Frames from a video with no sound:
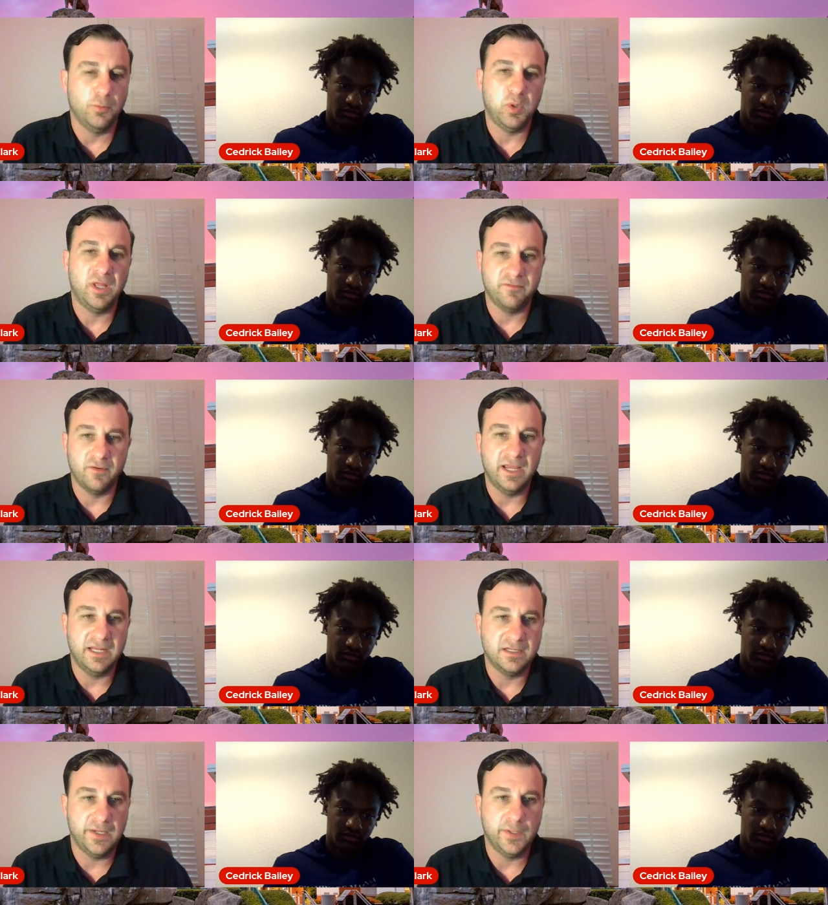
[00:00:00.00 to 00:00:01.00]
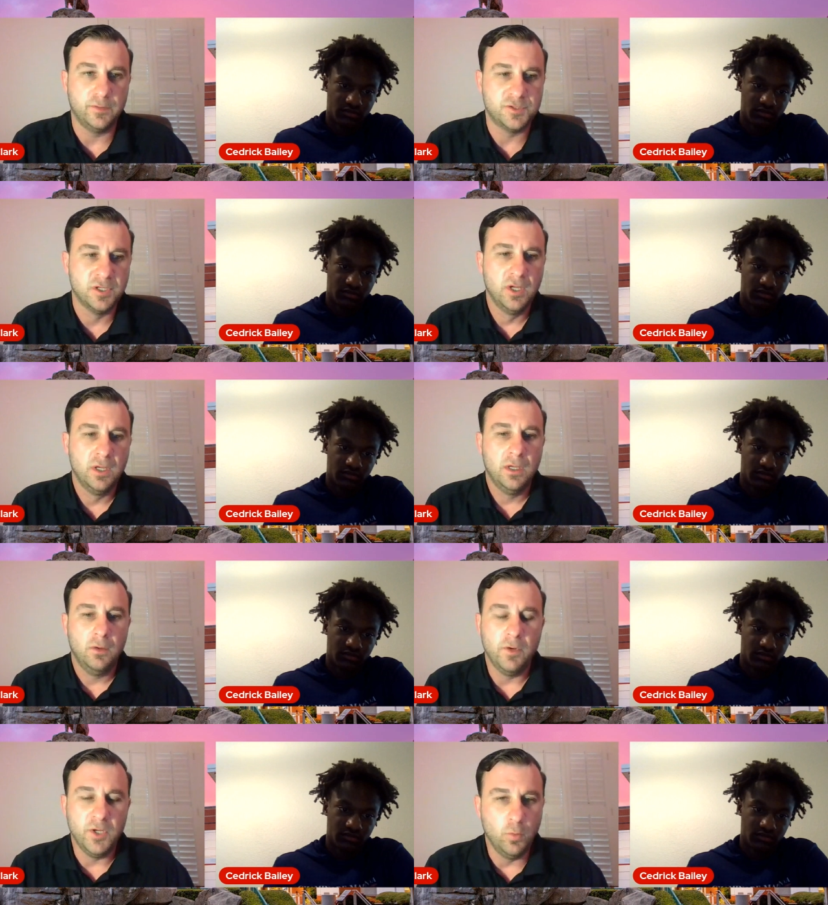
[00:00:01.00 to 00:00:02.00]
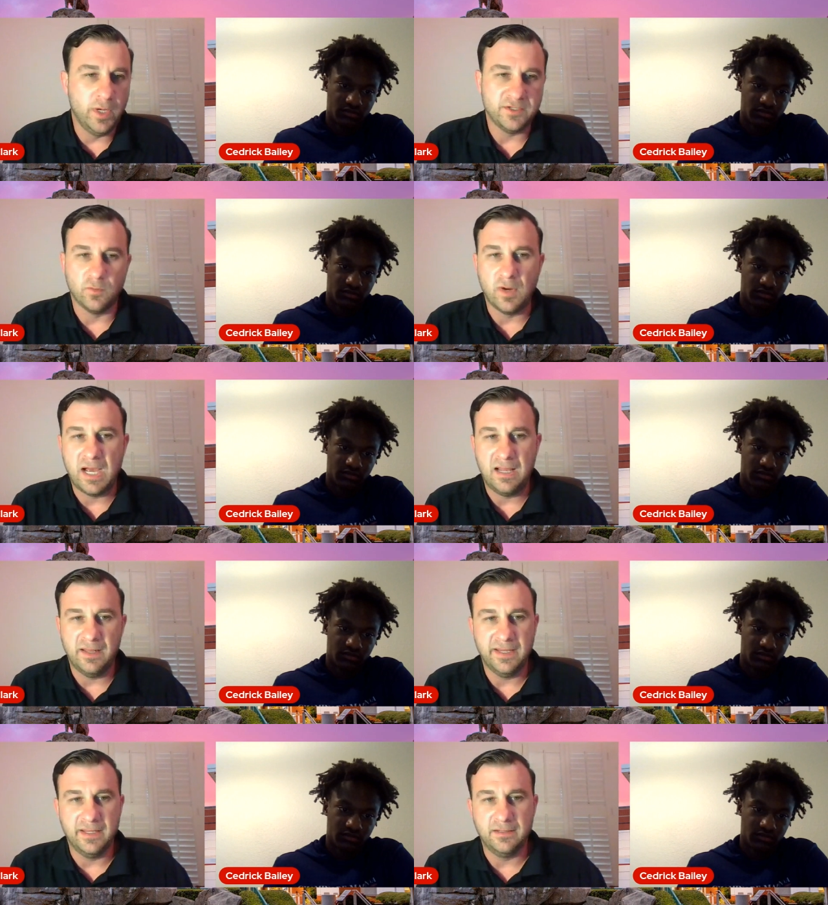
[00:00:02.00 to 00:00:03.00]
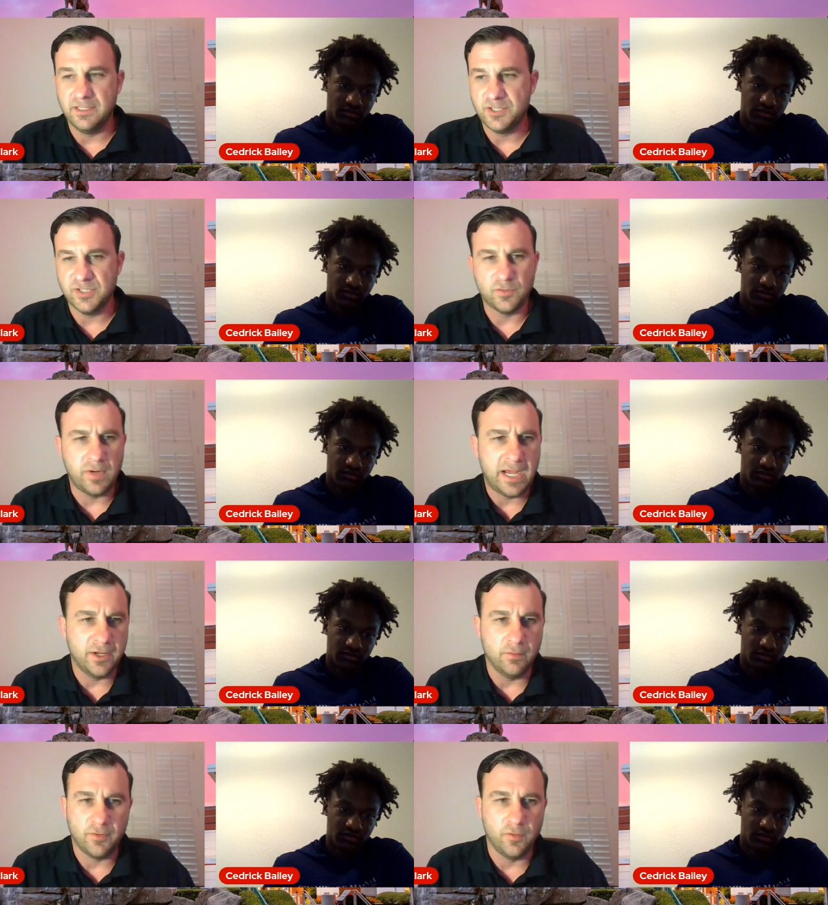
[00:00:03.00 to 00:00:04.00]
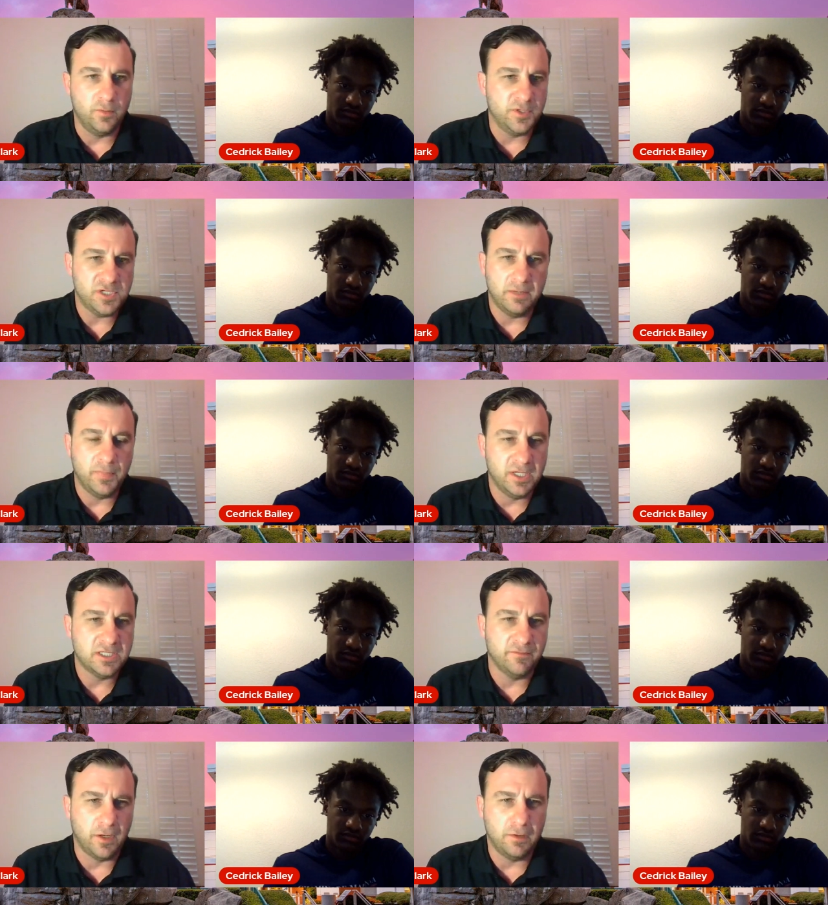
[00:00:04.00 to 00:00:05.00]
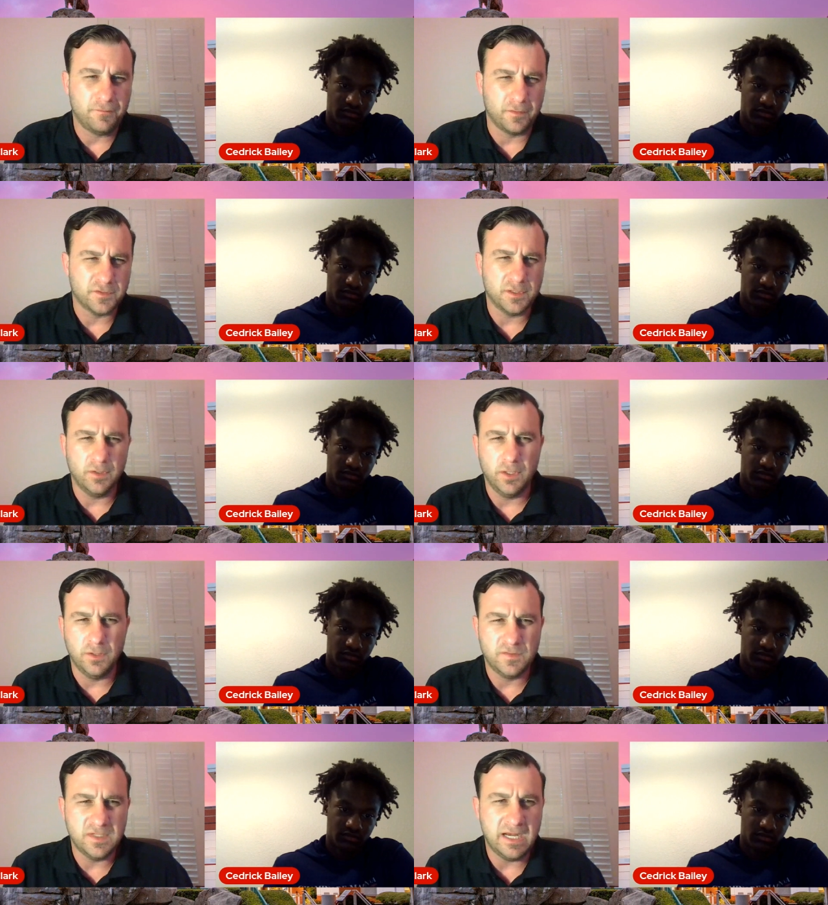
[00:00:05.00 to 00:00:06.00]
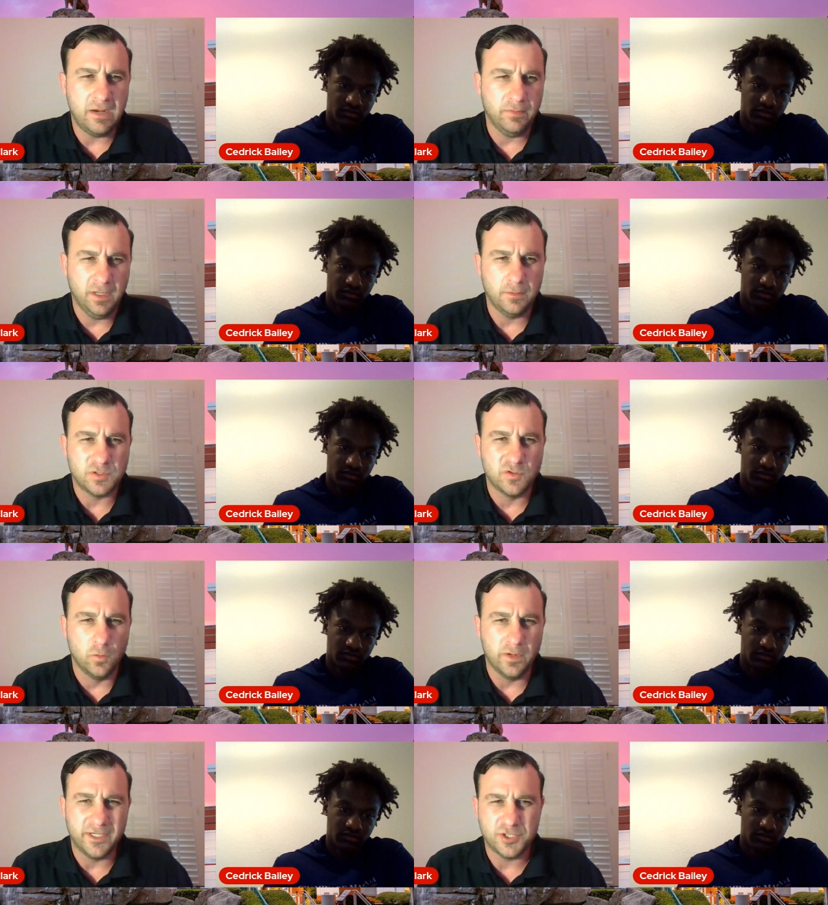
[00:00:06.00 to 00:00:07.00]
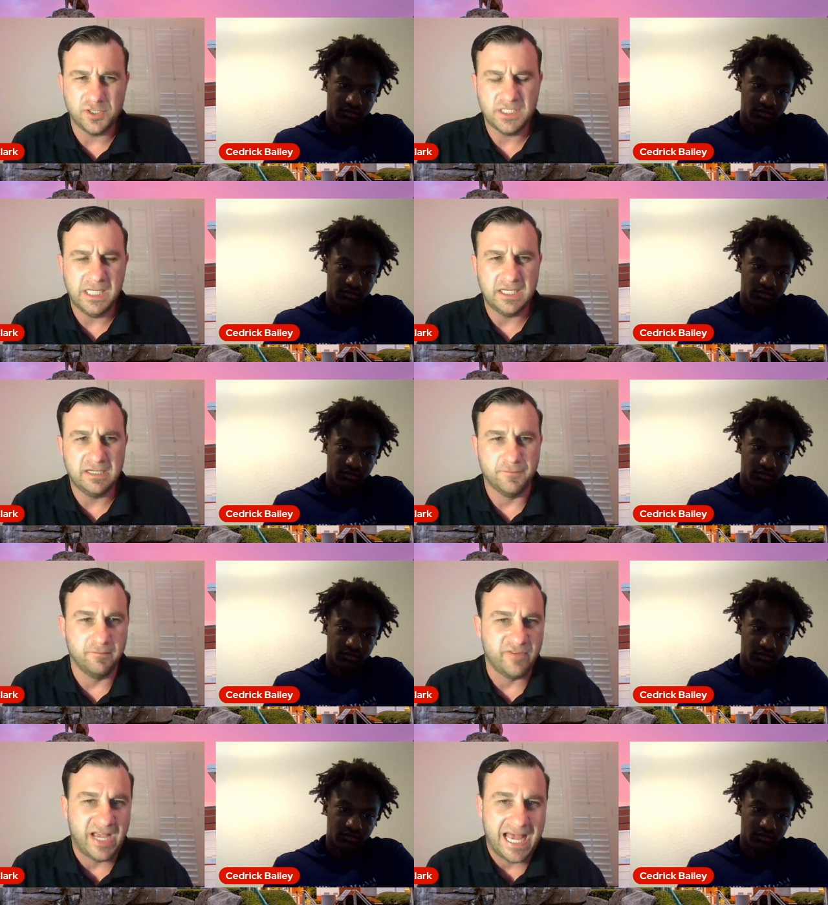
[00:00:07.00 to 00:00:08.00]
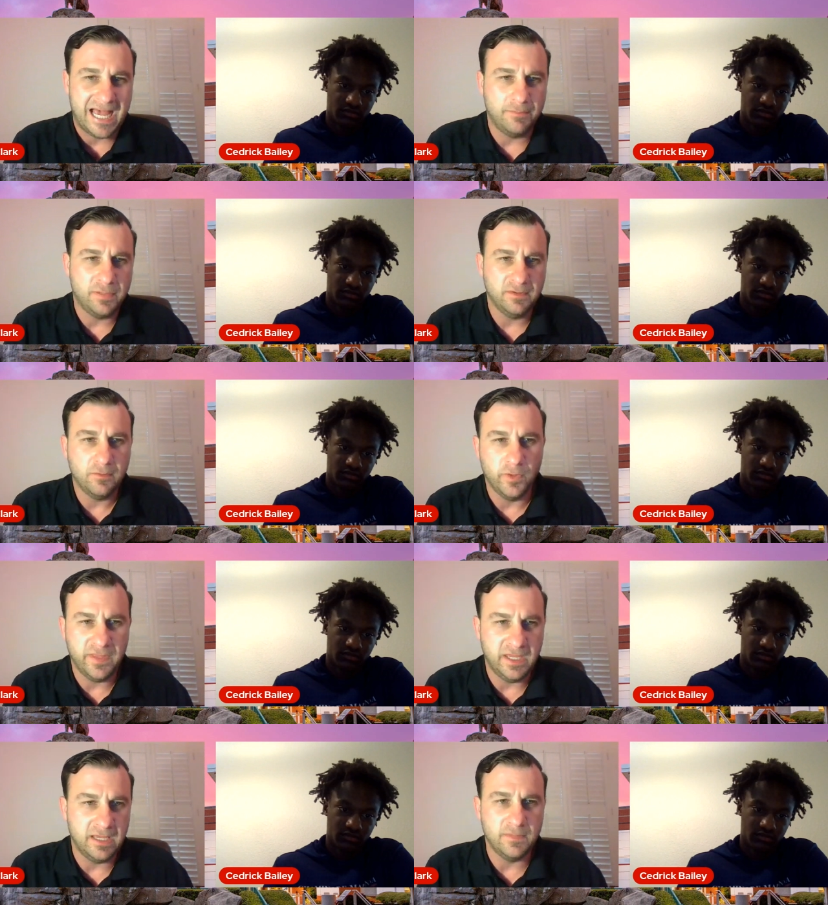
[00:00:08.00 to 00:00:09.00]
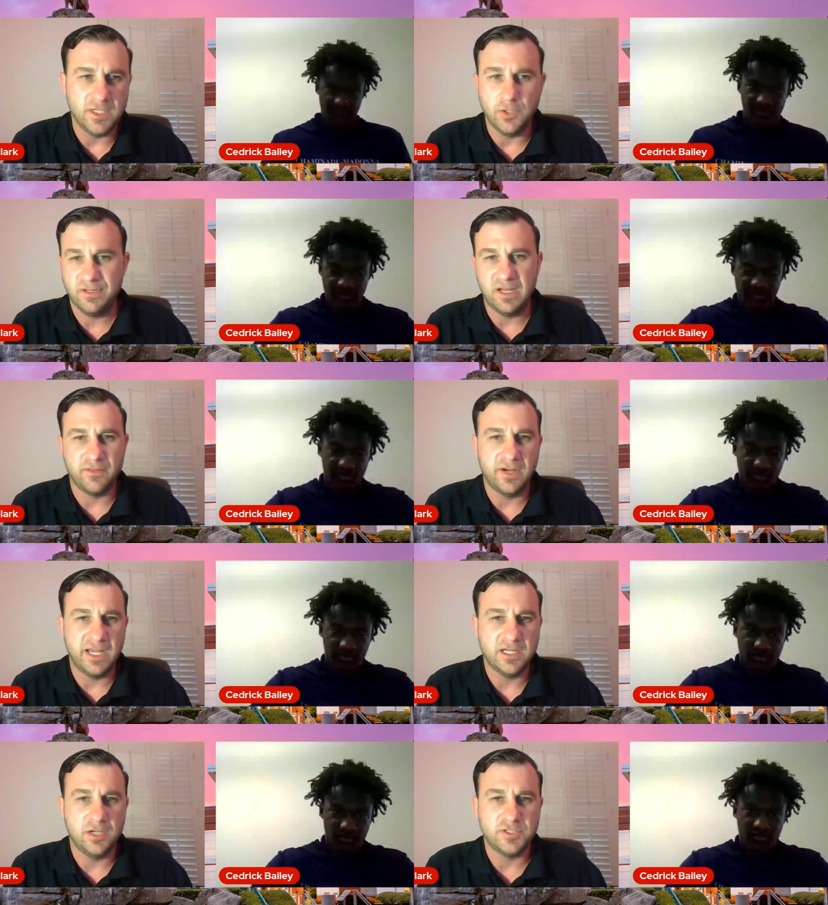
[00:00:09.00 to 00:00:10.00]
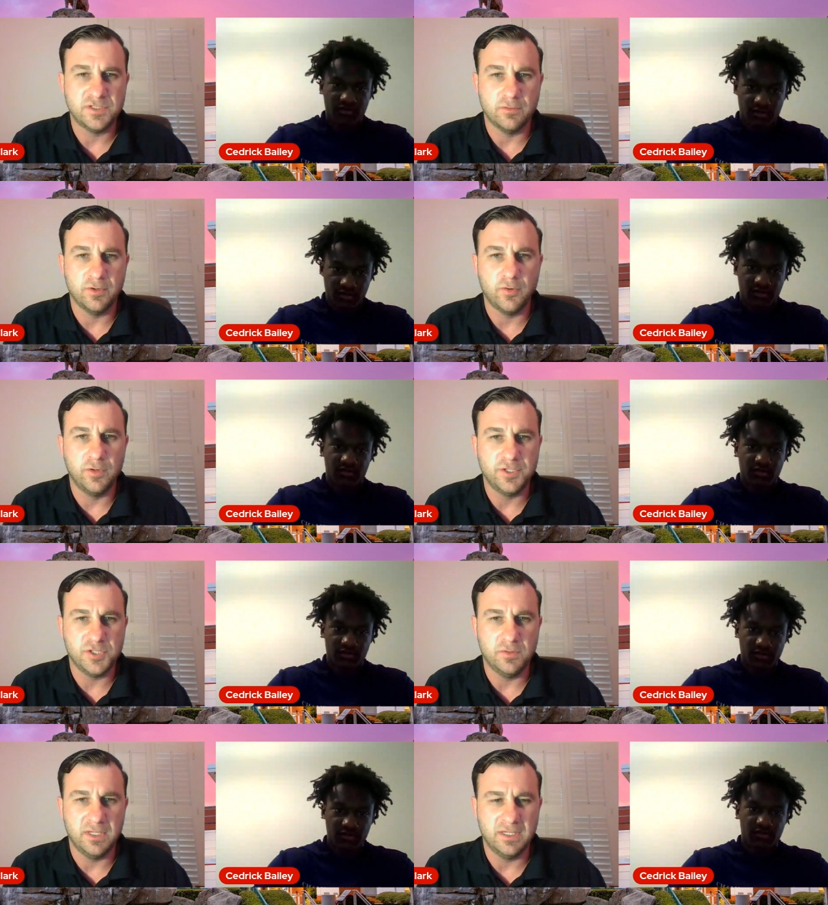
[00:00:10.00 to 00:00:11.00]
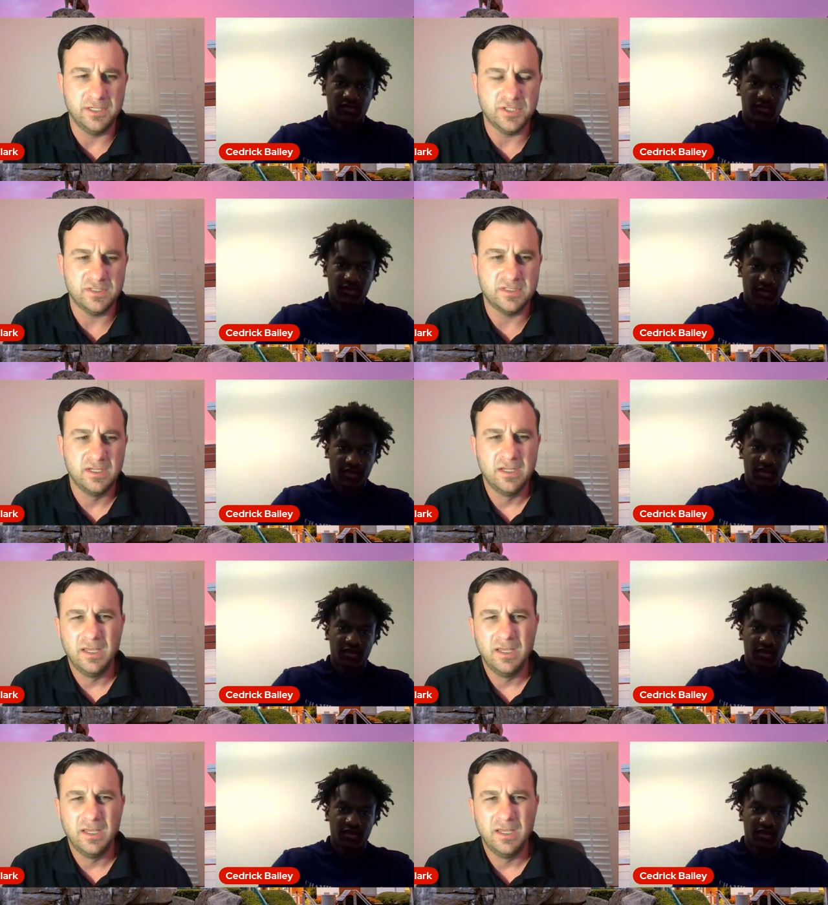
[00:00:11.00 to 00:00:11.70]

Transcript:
Speaker 1: play for a head coach. When you went to Raleigh and, and just throughout your recruitment, you had a bunch of offers. You sit down with Coach Doeren, did you just get a different vibe with him than you did the other head coaches that recruited you? And, and just,